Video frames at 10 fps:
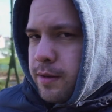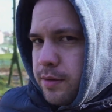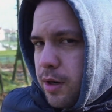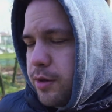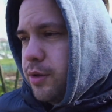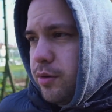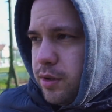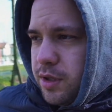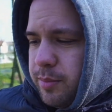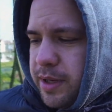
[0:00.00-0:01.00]
Talk to you a
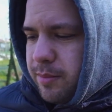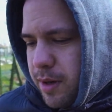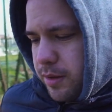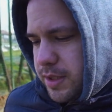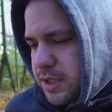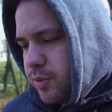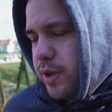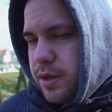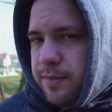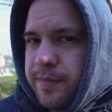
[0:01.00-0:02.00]
little bit about this
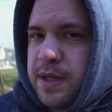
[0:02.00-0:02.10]
week.